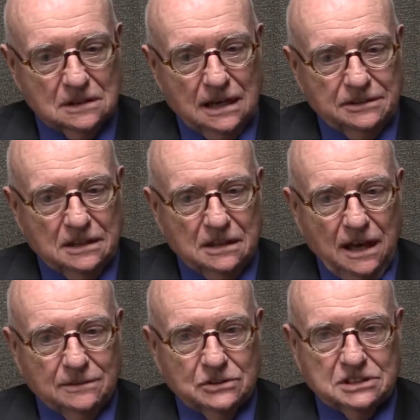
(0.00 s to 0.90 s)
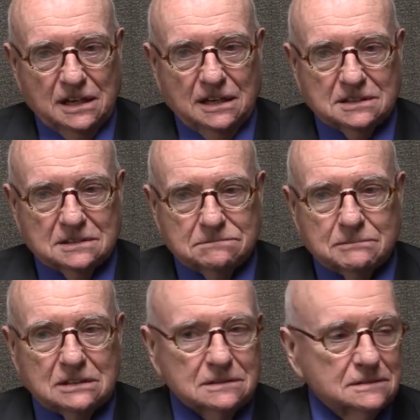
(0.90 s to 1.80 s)
I think the
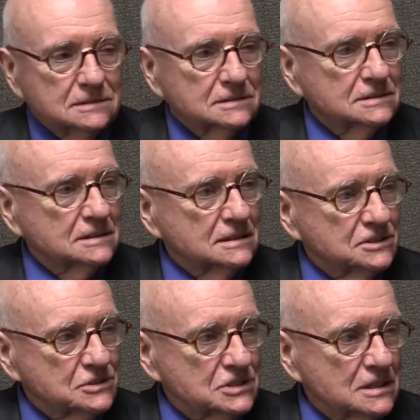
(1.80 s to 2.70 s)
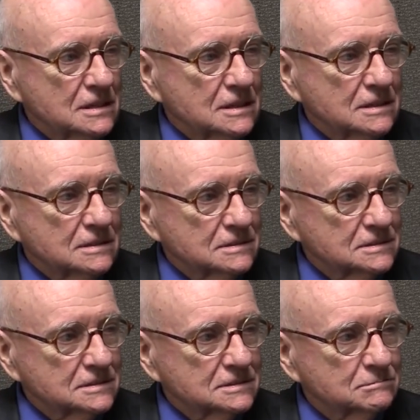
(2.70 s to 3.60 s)
advertisements that you see that
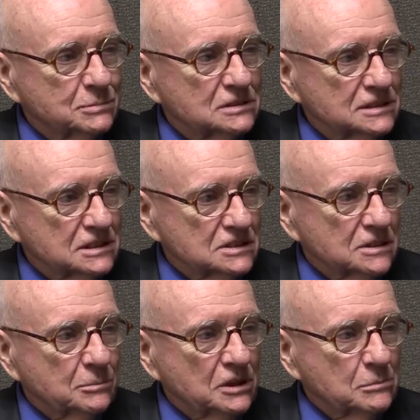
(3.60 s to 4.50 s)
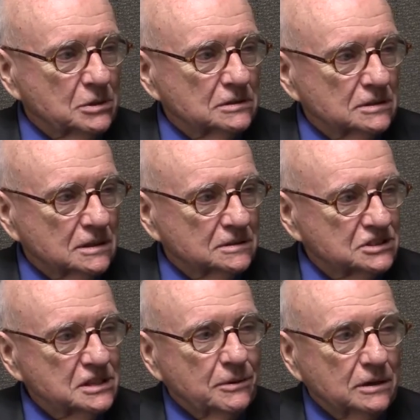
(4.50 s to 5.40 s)
there's buildings that are being built that are
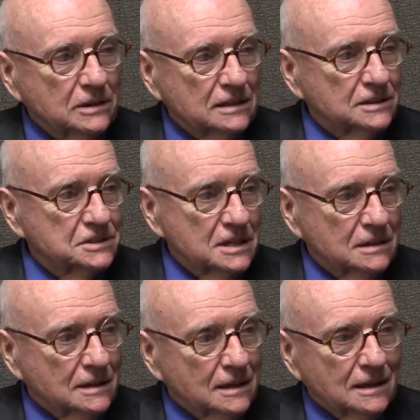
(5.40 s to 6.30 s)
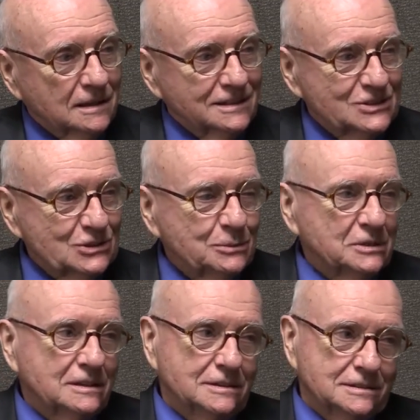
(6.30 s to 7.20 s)
zero energy
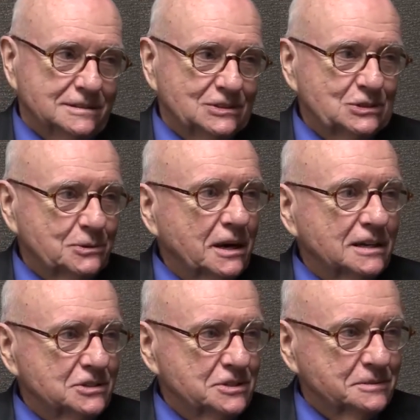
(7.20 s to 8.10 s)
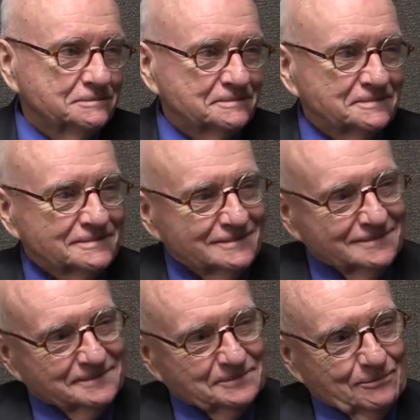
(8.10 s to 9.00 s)
consuming is a stretch.
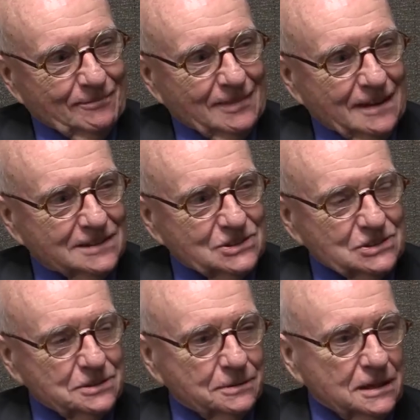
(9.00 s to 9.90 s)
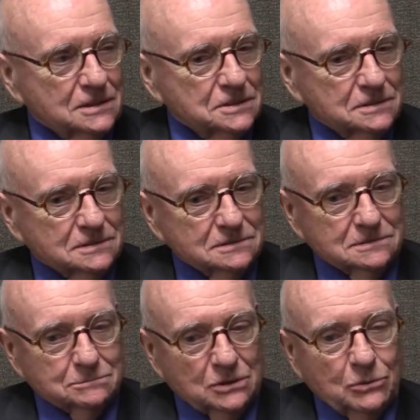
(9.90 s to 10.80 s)
It's a stretch,
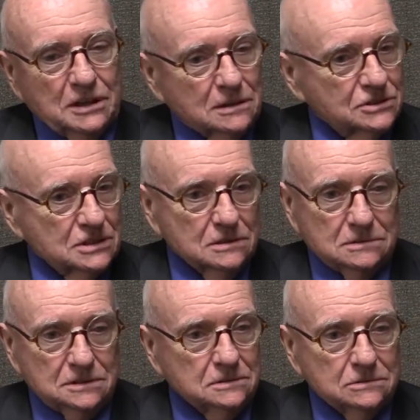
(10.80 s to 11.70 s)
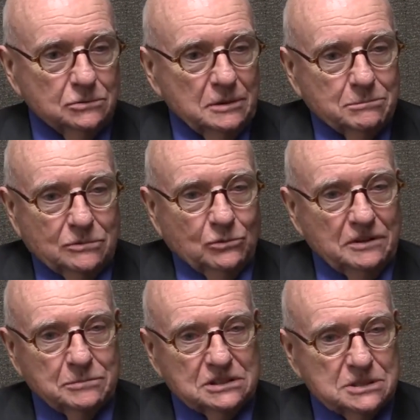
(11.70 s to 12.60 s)
but we also
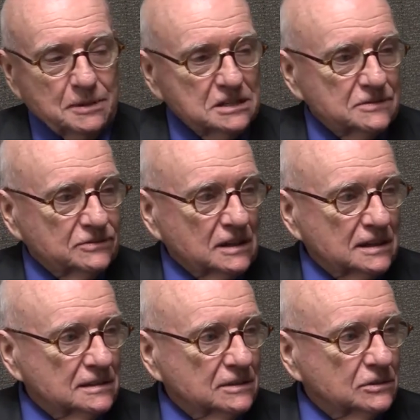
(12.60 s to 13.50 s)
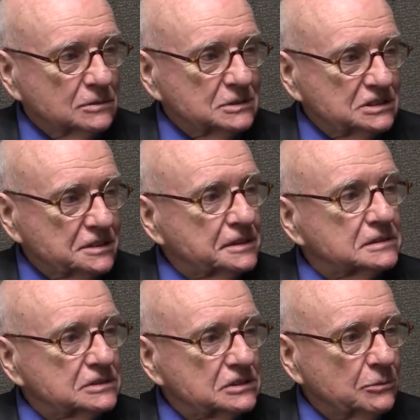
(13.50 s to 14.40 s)
we've been specifying local
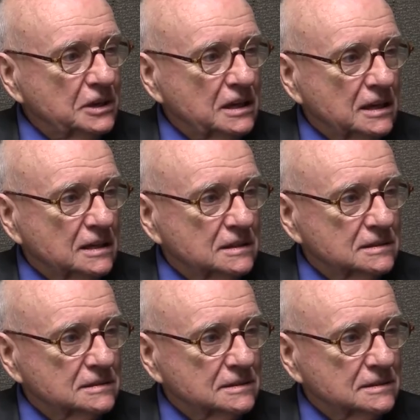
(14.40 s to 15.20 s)
materials that we can.